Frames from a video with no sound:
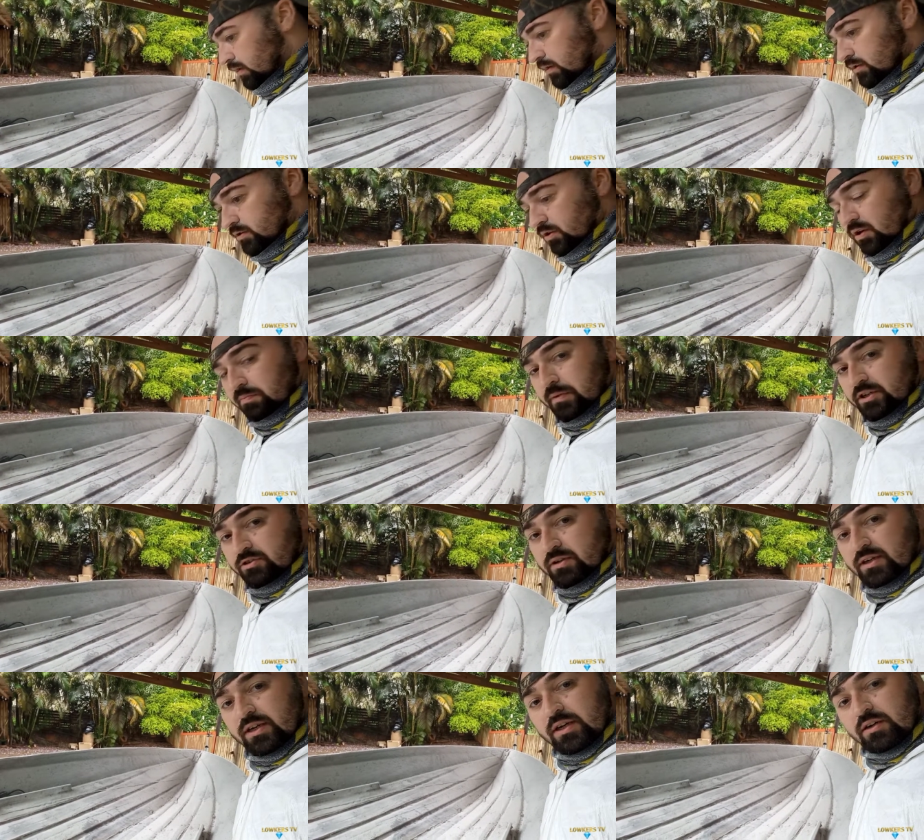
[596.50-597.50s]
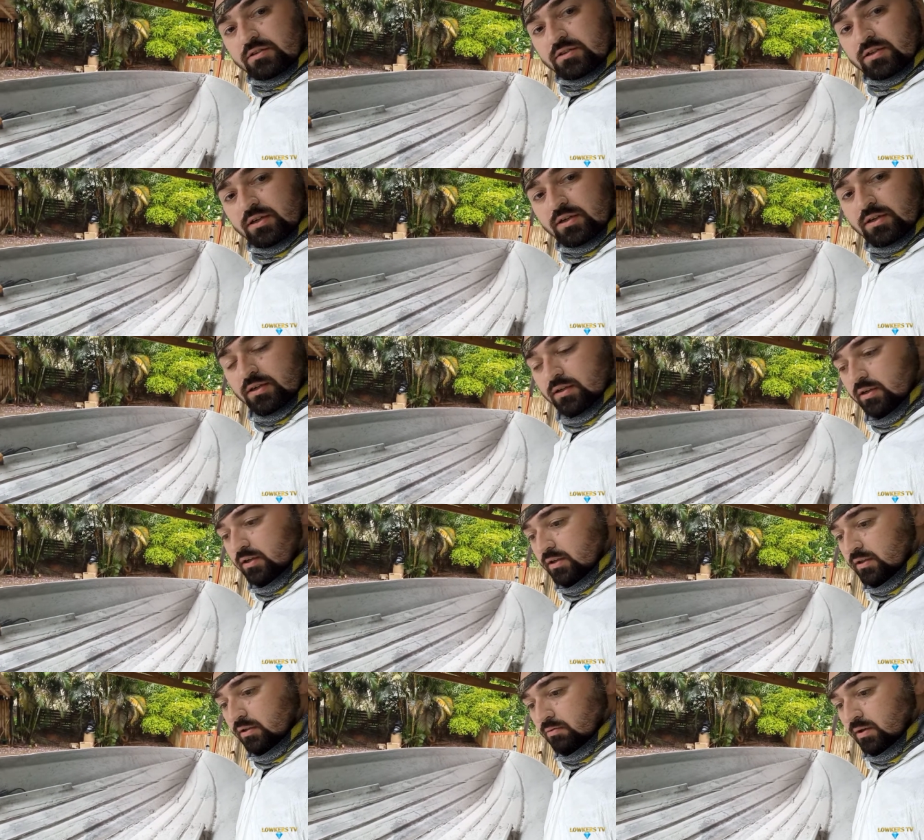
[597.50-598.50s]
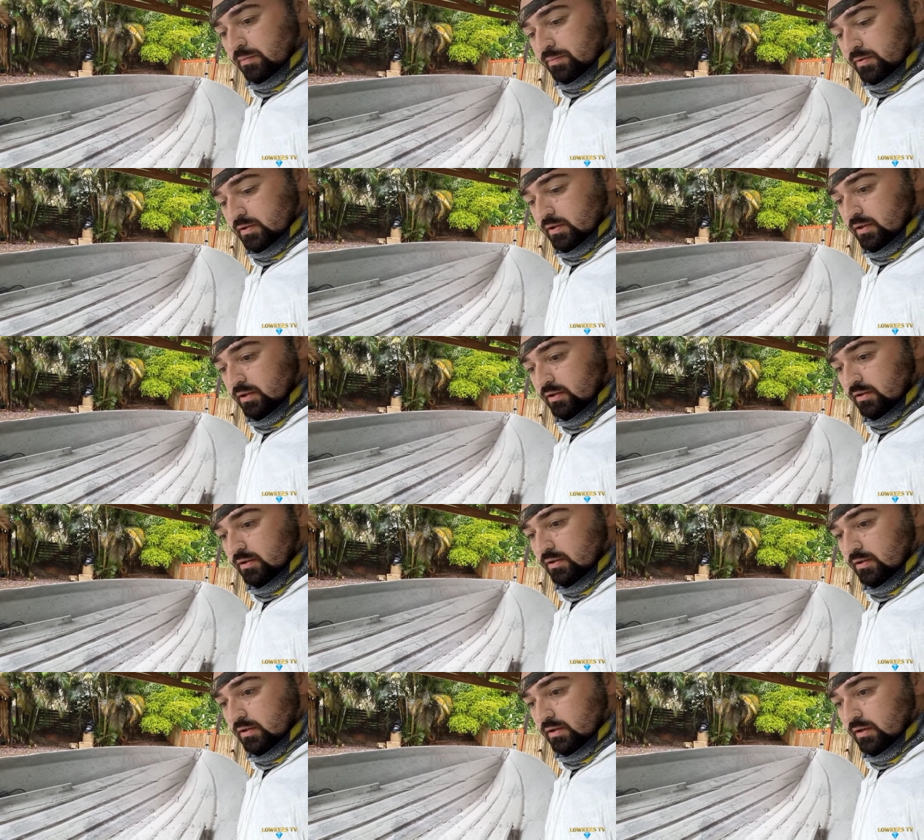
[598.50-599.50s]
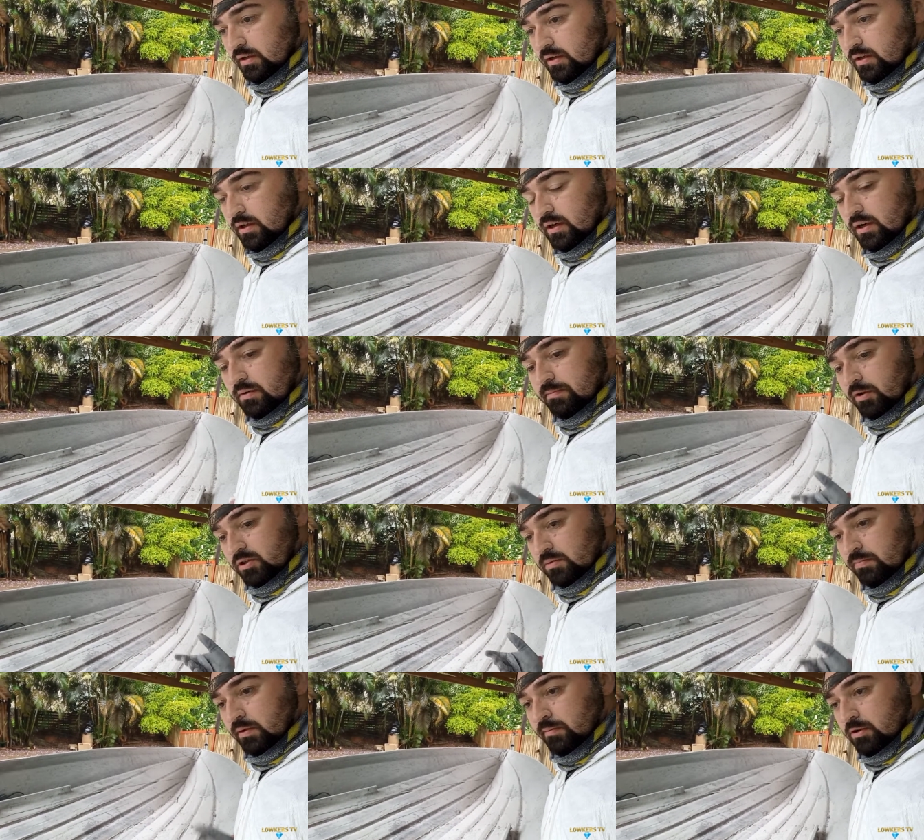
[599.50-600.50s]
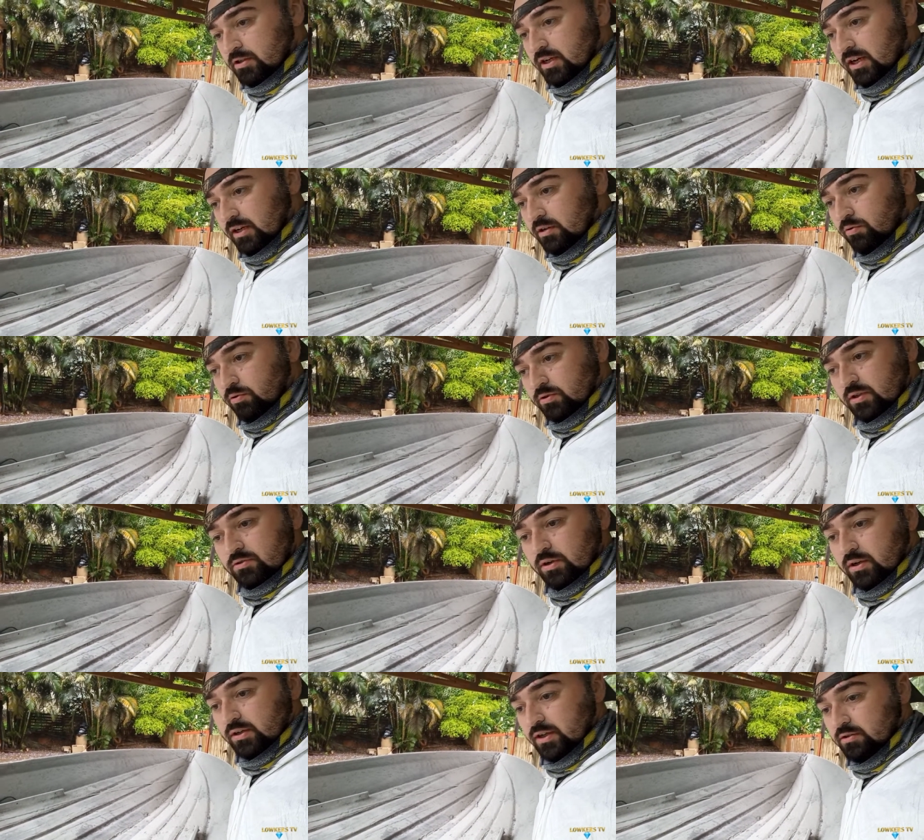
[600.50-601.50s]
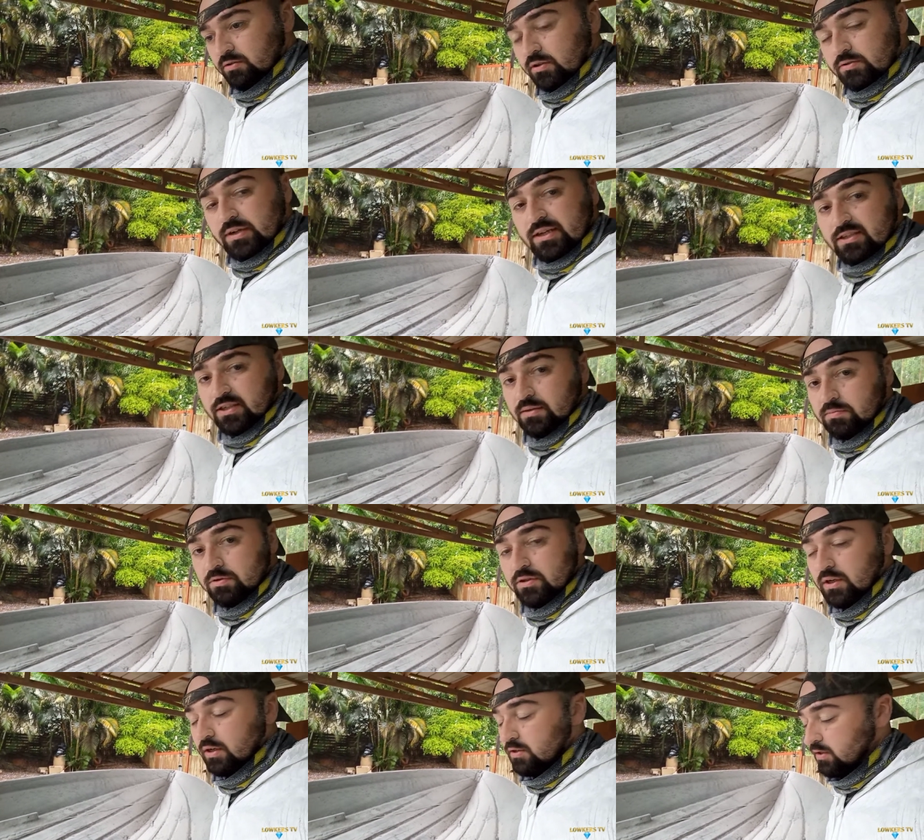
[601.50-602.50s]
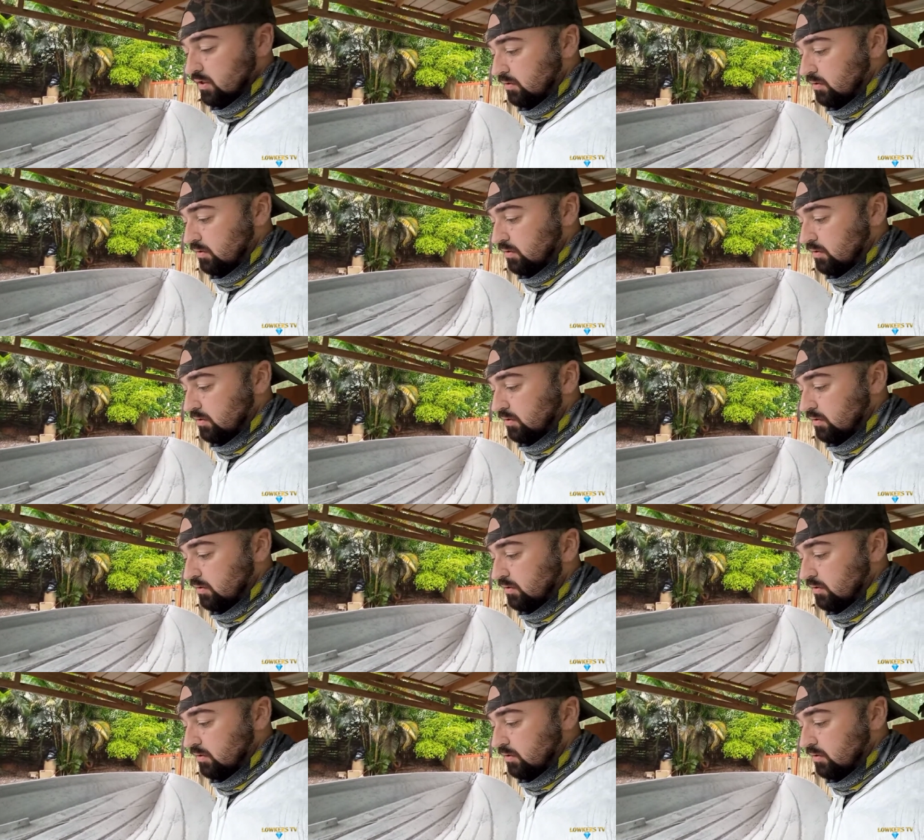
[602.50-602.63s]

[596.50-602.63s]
start measuring out the ribs. Possibly, most likely, also trying to get to the transom today. So